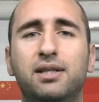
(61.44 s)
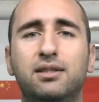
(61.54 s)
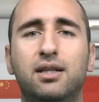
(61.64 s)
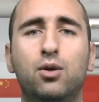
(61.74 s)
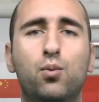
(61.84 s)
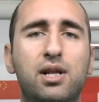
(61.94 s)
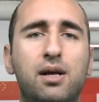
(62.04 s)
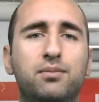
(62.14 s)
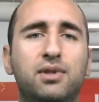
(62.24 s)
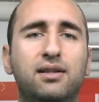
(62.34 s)
President
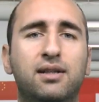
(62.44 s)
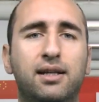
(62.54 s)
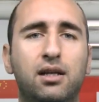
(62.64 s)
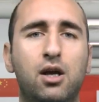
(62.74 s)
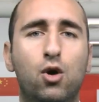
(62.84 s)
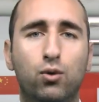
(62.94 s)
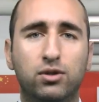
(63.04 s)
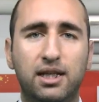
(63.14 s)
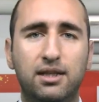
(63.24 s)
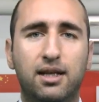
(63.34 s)
William Dudley, who
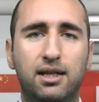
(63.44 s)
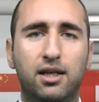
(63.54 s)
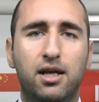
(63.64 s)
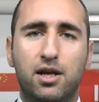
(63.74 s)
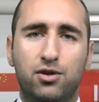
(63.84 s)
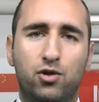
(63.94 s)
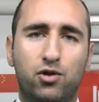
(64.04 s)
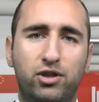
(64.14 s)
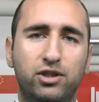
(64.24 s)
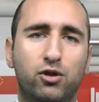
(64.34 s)
said that
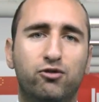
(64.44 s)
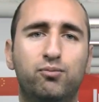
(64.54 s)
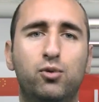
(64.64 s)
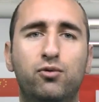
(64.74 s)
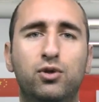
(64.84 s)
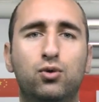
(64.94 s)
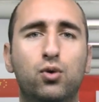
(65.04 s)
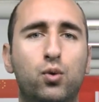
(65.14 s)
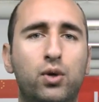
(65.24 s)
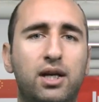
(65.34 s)
the risk of moving
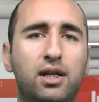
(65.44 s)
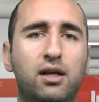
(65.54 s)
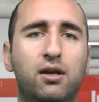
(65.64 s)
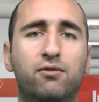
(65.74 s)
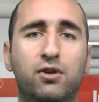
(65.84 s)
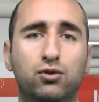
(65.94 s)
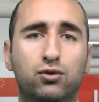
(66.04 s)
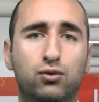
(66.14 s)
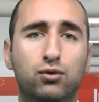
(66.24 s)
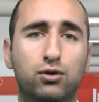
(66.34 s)
too quickly
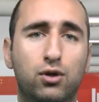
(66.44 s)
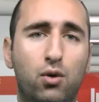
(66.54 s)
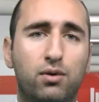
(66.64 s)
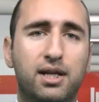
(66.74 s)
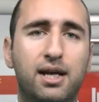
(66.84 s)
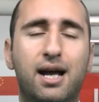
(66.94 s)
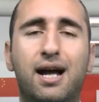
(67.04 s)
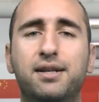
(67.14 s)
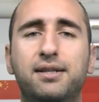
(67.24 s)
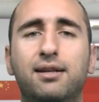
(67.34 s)
versus too slowly
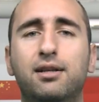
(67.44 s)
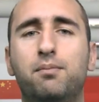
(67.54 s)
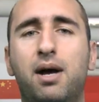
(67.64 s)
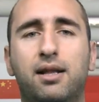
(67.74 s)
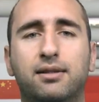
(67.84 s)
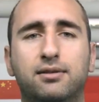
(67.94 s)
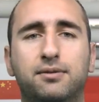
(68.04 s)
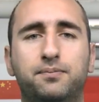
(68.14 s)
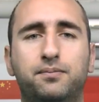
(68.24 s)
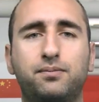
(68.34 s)
are nearly
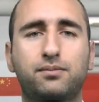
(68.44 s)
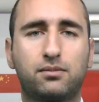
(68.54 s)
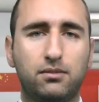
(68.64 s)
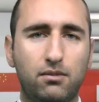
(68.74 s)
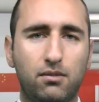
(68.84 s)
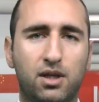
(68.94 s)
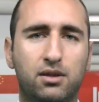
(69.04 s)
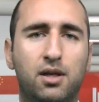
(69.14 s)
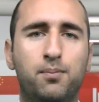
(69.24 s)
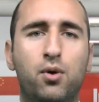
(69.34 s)
balanced.
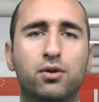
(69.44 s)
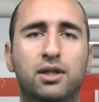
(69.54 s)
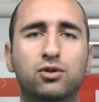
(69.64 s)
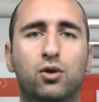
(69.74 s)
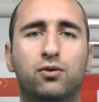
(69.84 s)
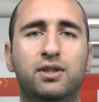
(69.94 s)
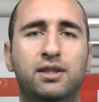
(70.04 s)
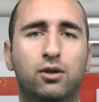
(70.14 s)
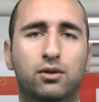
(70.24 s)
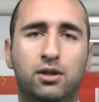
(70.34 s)
The
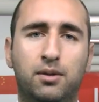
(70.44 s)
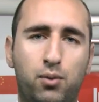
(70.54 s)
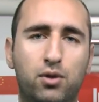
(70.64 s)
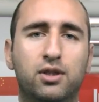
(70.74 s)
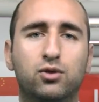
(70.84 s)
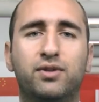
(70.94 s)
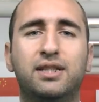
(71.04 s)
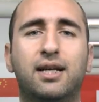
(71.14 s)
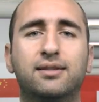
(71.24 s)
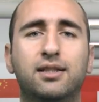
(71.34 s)
importance of
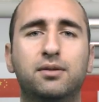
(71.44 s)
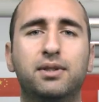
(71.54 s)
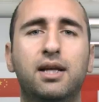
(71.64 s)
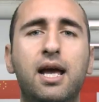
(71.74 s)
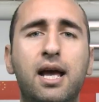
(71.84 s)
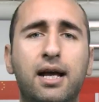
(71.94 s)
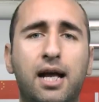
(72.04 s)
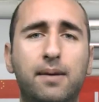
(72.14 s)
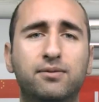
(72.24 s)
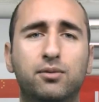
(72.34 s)
his assessment
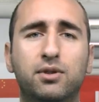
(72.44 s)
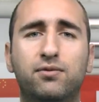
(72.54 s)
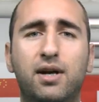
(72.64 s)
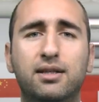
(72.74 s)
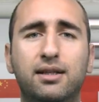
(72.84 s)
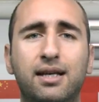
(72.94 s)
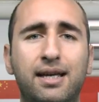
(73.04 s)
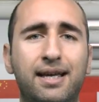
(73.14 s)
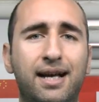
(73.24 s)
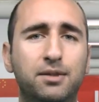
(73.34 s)
comes from the fact that
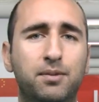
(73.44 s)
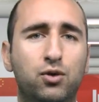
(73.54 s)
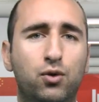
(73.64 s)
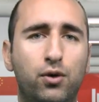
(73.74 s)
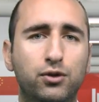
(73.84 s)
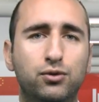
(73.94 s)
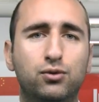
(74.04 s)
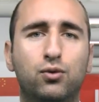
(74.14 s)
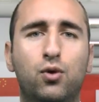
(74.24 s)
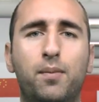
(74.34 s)
he has been cautious
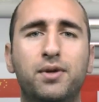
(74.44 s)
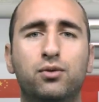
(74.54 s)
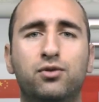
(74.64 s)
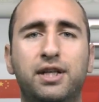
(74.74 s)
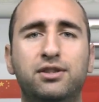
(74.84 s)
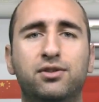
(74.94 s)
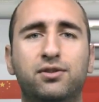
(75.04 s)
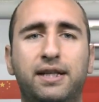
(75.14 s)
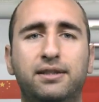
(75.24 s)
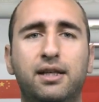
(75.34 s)
to comment on raising
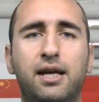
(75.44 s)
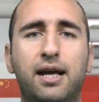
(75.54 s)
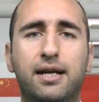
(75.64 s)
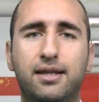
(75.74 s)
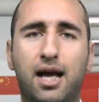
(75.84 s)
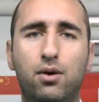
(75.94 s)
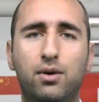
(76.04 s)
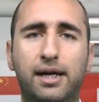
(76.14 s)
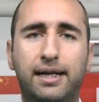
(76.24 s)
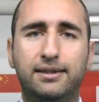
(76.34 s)
rates, and
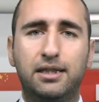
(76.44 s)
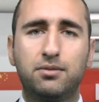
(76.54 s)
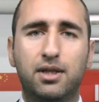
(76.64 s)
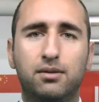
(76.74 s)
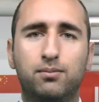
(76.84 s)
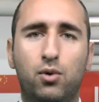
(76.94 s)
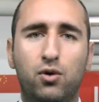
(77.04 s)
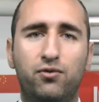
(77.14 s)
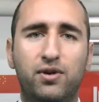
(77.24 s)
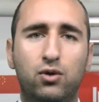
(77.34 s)
now it seems that
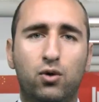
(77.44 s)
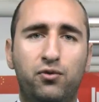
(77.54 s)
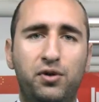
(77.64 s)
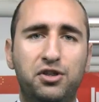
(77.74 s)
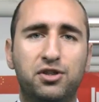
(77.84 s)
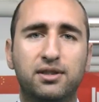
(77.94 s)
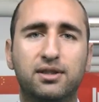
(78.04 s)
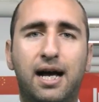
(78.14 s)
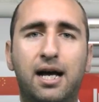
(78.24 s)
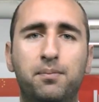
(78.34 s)
more Fed
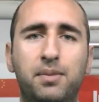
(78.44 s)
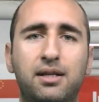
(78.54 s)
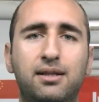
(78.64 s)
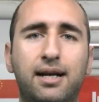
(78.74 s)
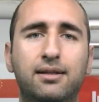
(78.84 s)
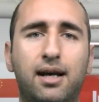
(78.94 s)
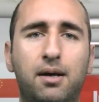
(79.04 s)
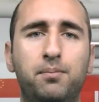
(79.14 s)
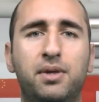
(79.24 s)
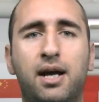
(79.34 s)
officials are being lined
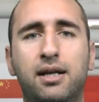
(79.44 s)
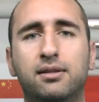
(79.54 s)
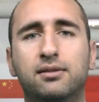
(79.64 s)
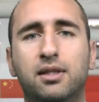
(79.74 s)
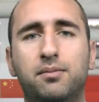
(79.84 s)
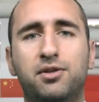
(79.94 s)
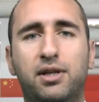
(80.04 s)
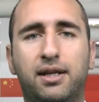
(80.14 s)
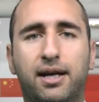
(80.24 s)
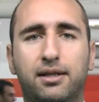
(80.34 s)
up behind the December
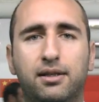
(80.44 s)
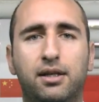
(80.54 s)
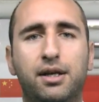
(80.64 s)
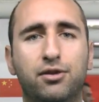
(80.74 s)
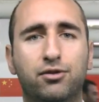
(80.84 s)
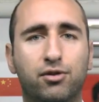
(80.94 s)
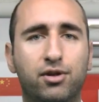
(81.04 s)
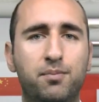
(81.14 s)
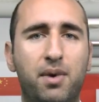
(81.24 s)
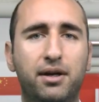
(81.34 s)
rate hike. The
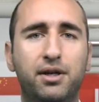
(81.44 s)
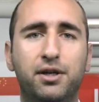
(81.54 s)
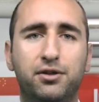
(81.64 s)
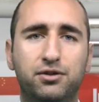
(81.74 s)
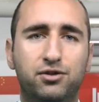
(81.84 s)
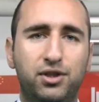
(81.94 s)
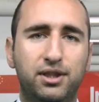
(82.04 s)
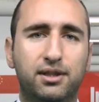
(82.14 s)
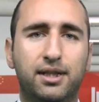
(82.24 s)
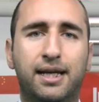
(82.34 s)
greenback
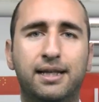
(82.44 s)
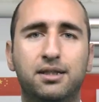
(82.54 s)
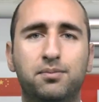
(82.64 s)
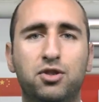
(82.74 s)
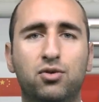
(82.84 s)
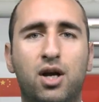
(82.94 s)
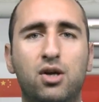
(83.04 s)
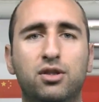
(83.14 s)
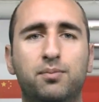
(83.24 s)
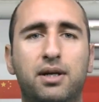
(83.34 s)
retreated against its major
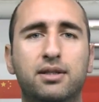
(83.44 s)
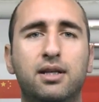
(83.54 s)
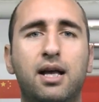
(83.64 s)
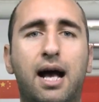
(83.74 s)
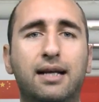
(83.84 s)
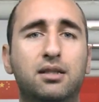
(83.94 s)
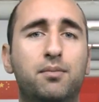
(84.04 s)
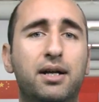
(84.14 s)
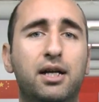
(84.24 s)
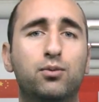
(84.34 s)
counterparts as the
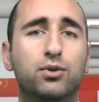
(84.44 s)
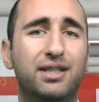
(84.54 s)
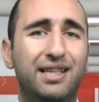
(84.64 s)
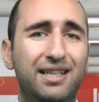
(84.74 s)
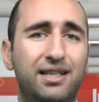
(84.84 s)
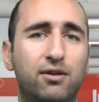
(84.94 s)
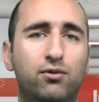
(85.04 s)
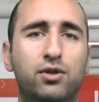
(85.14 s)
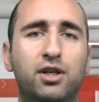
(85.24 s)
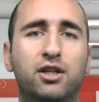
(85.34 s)
market was eager
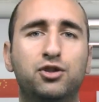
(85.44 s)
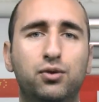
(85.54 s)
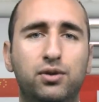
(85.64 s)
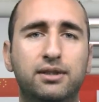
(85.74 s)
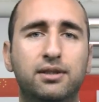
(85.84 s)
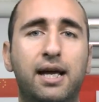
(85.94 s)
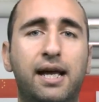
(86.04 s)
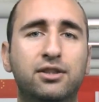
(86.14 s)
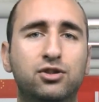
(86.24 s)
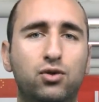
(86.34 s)
for reassurance
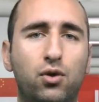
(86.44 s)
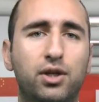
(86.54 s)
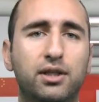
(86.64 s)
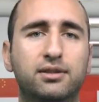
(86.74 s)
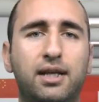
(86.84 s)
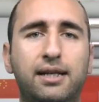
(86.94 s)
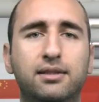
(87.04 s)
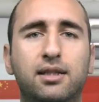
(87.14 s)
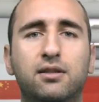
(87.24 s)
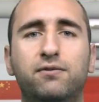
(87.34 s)
and stronger
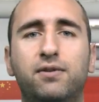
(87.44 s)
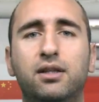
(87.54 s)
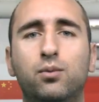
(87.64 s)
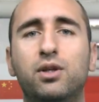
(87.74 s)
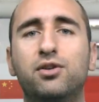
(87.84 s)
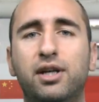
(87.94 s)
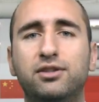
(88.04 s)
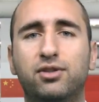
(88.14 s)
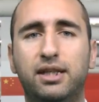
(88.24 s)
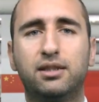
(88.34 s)
signs that the Fed will
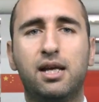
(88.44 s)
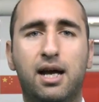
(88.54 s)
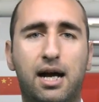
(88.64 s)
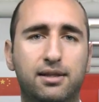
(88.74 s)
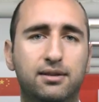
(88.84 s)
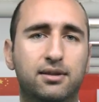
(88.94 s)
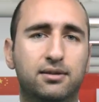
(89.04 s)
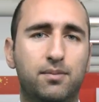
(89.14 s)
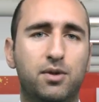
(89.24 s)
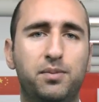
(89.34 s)
raise rates at its
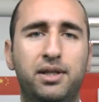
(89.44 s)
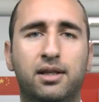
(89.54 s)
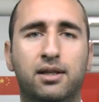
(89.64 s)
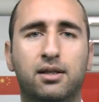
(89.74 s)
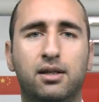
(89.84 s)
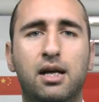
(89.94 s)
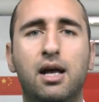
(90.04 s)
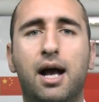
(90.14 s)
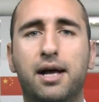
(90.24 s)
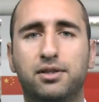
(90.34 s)
December meeting.
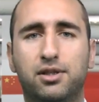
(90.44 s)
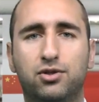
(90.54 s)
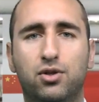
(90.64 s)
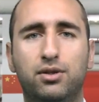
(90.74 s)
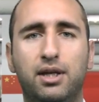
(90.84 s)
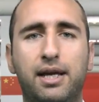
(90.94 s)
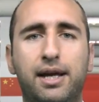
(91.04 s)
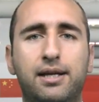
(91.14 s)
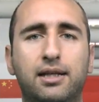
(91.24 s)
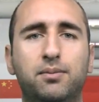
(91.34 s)
As a result,
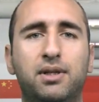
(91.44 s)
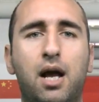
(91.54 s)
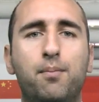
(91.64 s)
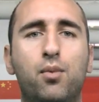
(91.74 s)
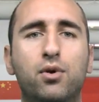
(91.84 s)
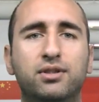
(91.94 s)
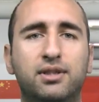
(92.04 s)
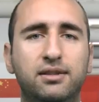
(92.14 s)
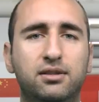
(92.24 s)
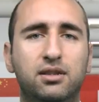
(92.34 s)
it has become more
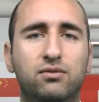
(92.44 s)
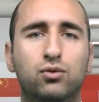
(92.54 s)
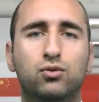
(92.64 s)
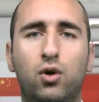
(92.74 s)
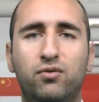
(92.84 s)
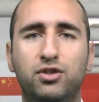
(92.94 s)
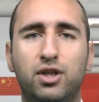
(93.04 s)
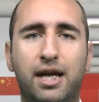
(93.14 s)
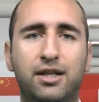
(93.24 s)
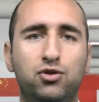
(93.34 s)
sensitive to
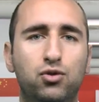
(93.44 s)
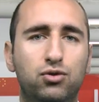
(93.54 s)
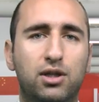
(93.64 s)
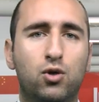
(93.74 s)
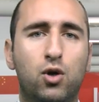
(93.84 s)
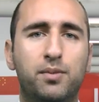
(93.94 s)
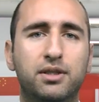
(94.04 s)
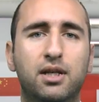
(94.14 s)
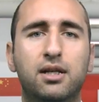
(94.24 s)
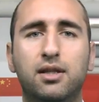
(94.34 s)
dovish and neutral
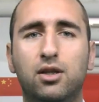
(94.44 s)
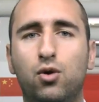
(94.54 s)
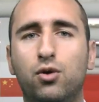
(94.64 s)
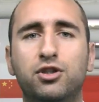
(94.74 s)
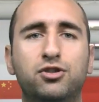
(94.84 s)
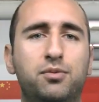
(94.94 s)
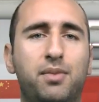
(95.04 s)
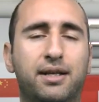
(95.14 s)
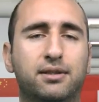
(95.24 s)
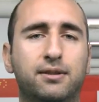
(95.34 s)
comments than hawkish
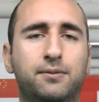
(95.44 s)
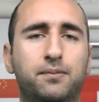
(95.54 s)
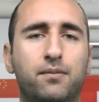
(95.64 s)
remarks.